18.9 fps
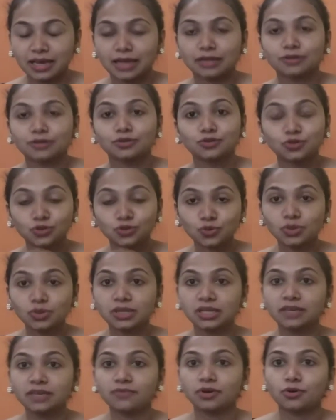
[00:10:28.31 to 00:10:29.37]
and do
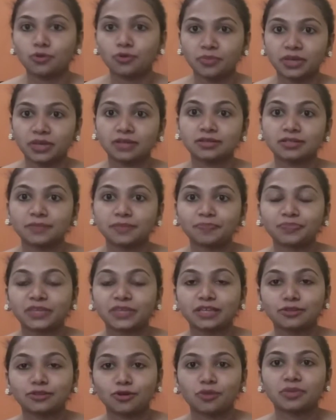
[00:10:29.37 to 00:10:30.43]
leave a comment
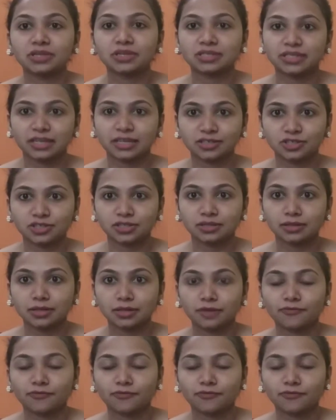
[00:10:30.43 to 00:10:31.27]
in the comment section